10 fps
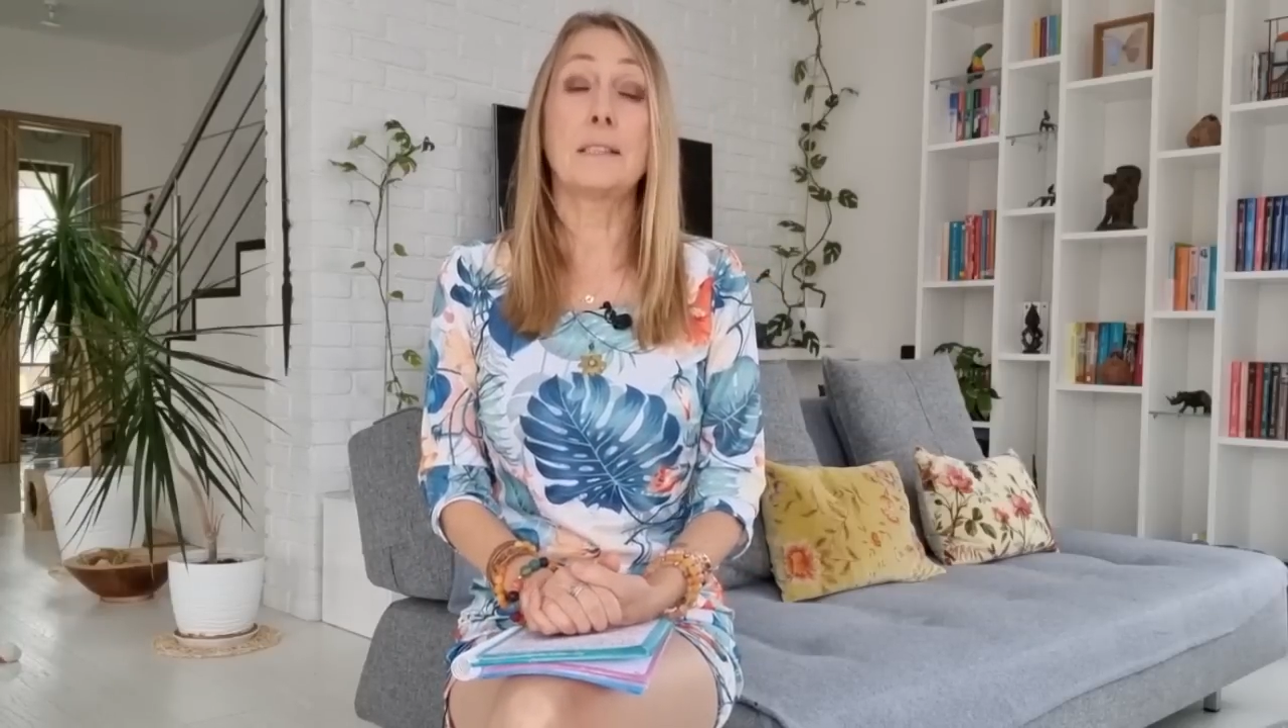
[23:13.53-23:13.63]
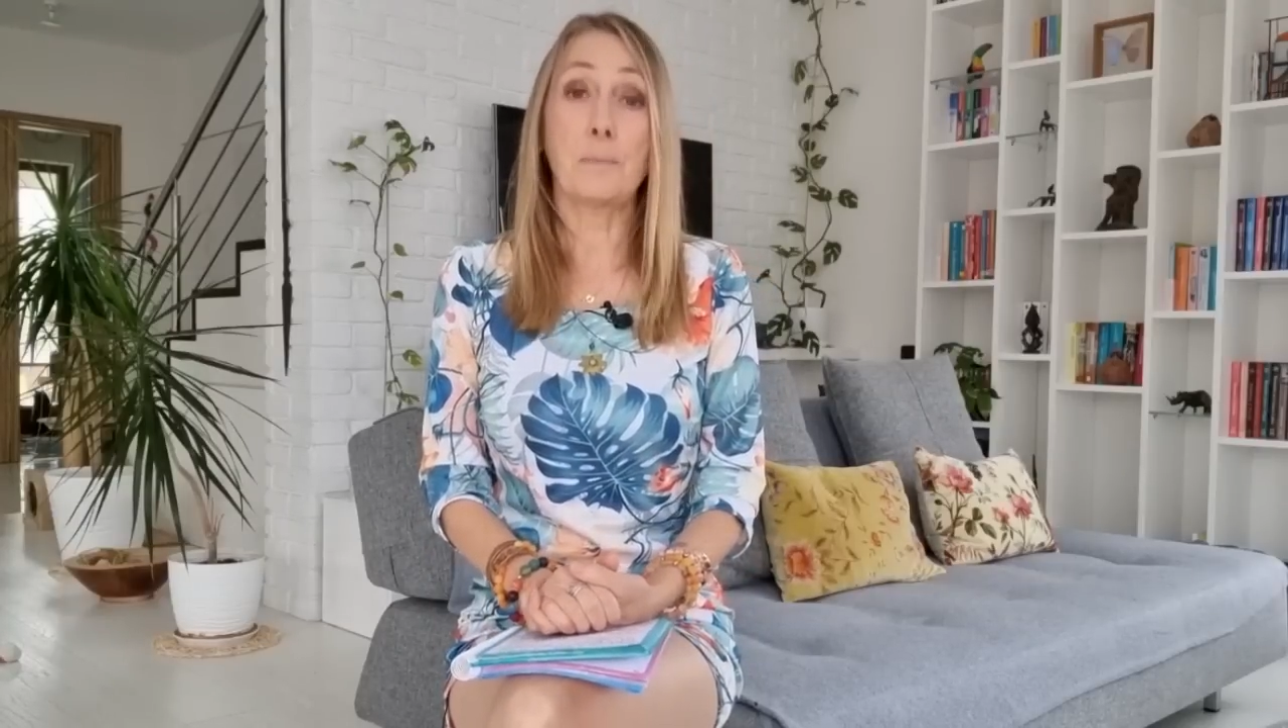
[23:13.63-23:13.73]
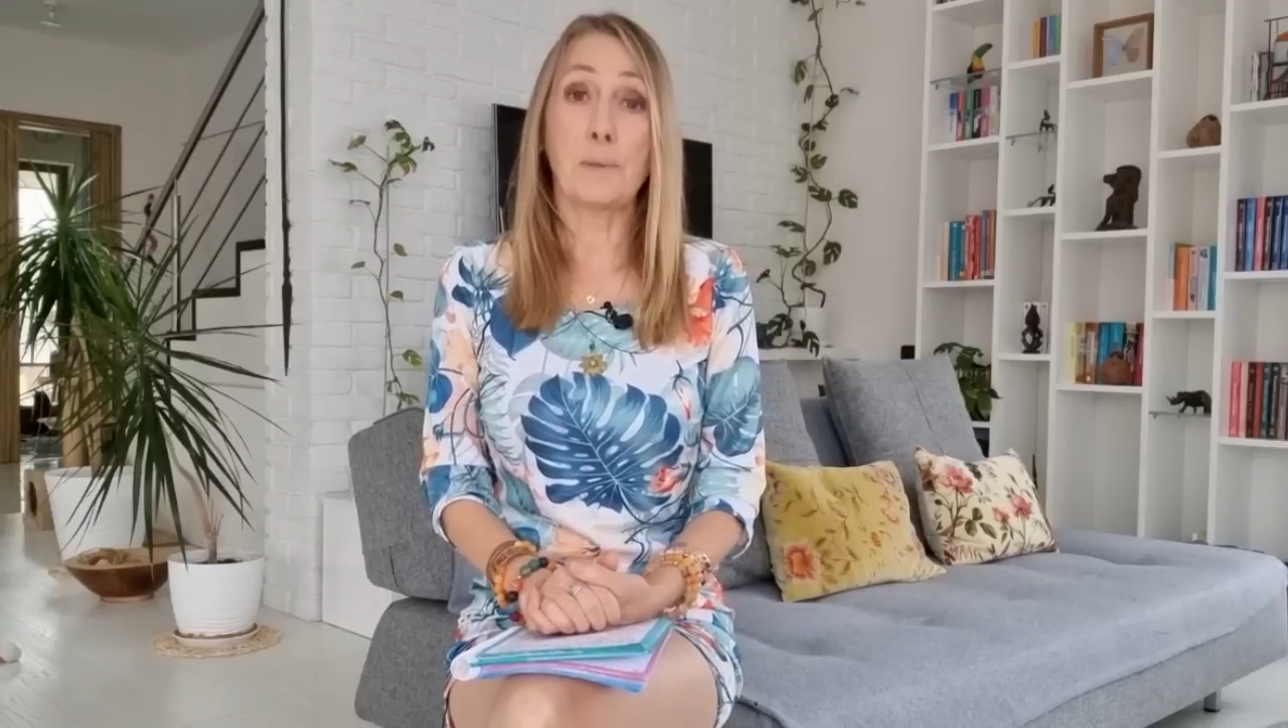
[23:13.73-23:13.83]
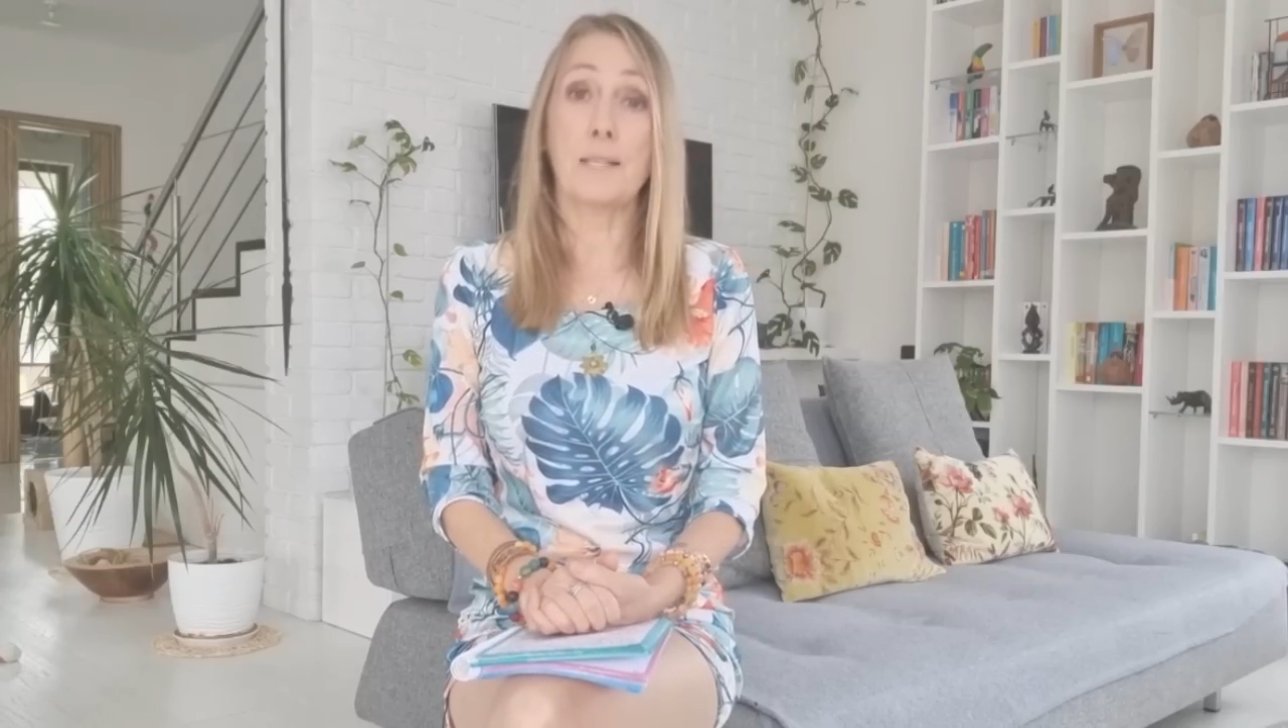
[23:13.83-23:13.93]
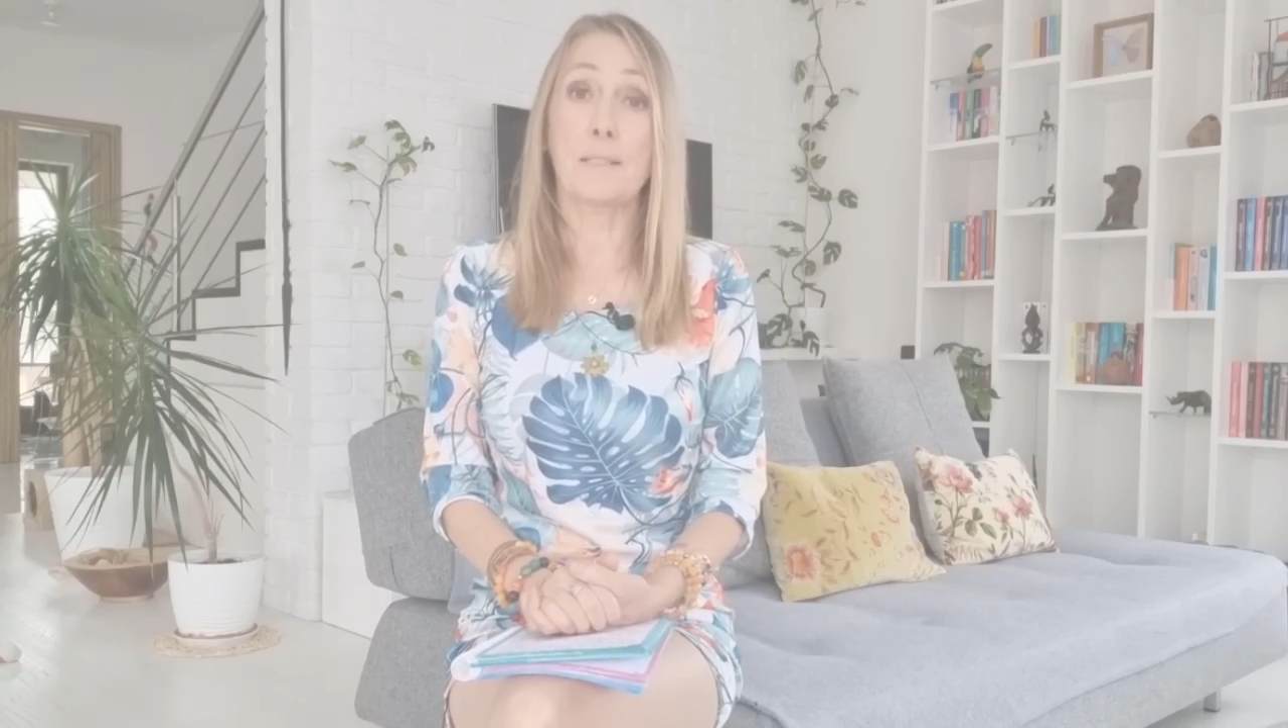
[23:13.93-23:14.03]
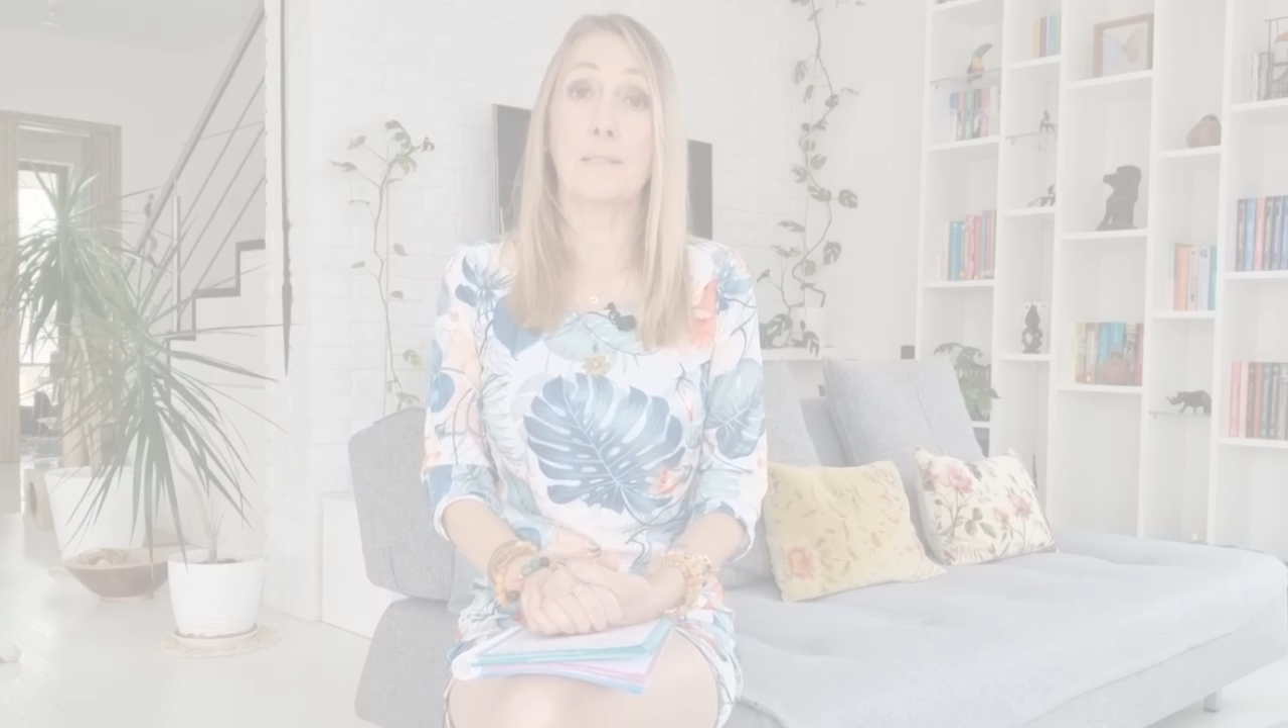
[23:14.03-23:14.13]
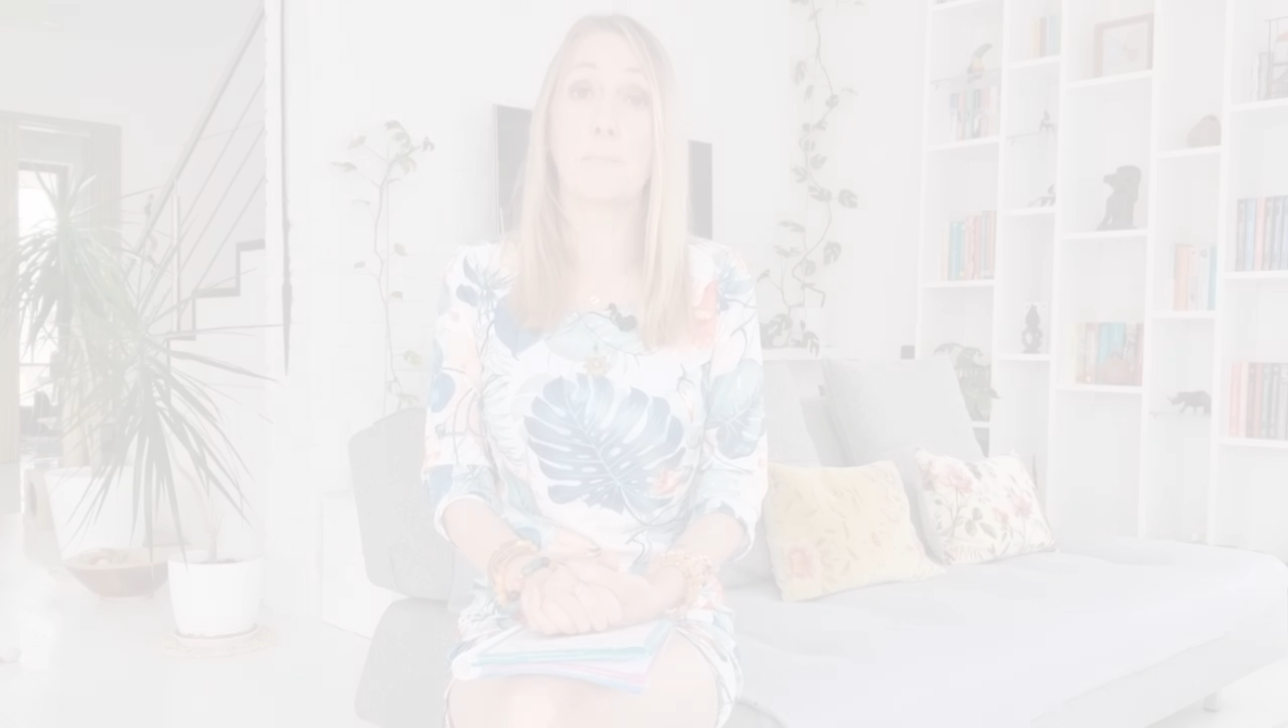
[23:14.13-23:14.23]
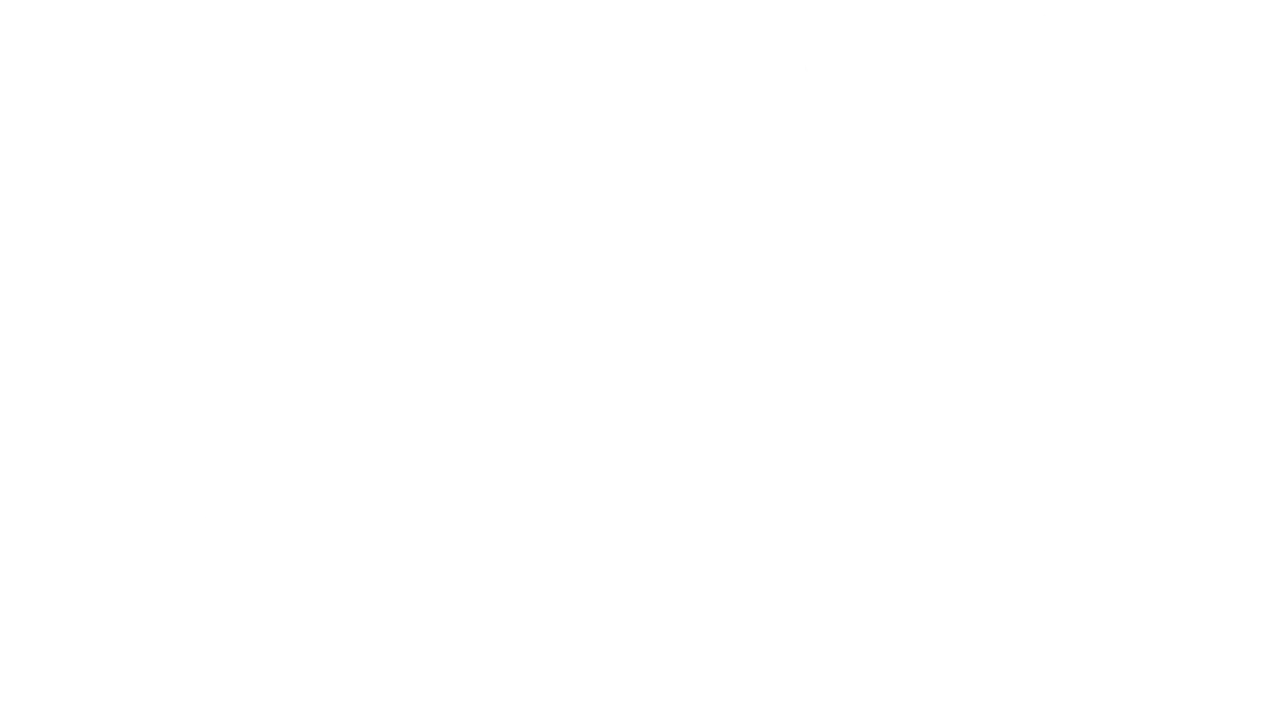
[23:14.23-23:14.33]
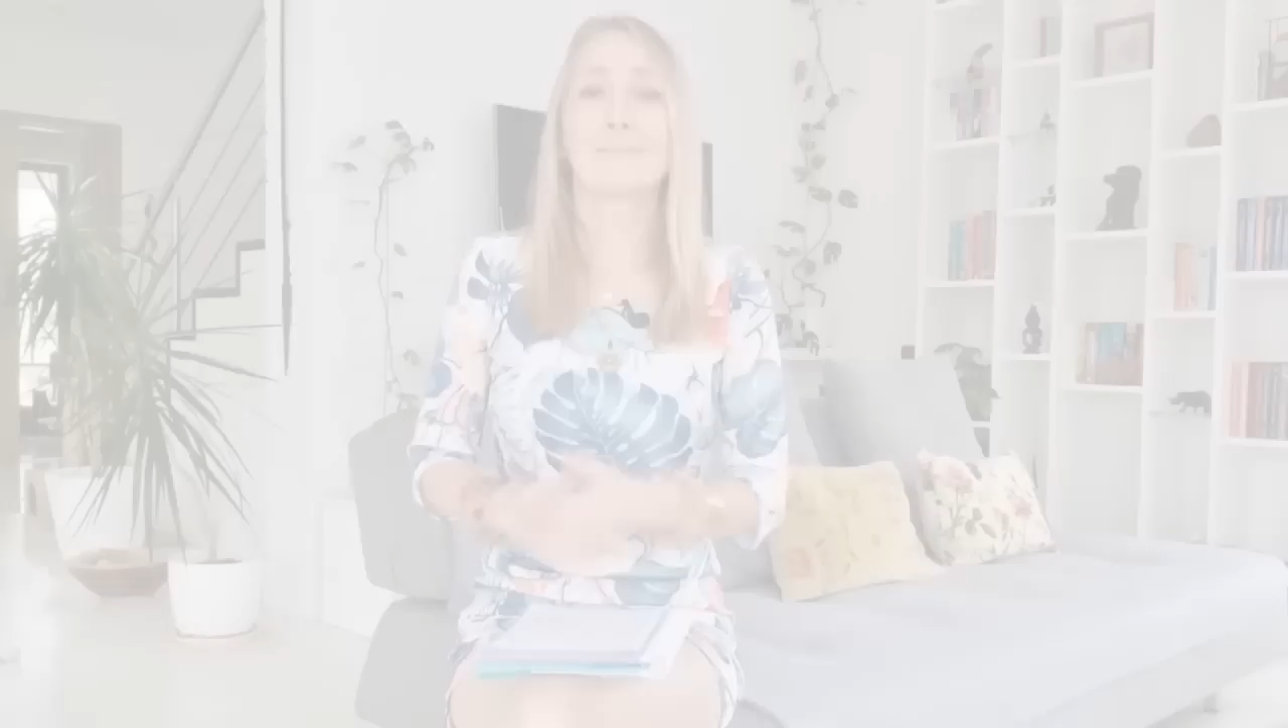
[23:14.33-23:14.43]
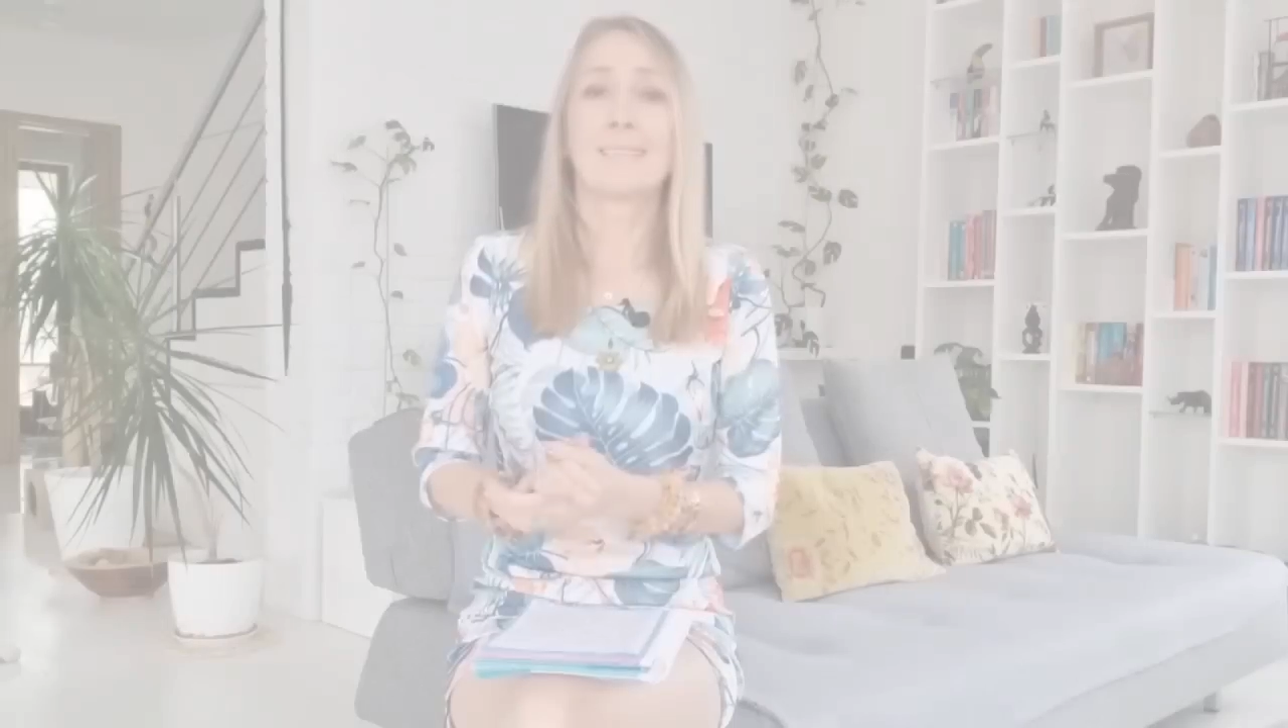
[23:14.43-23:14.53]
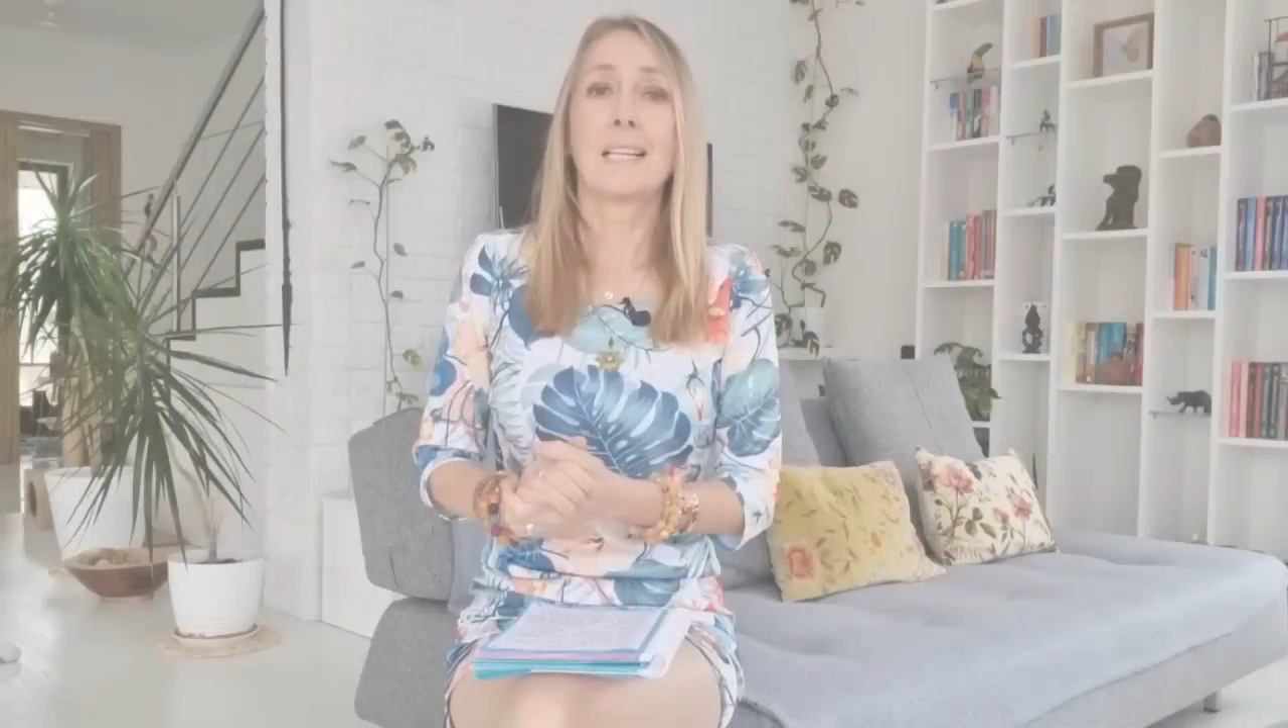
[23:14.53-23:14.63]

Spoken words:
reduced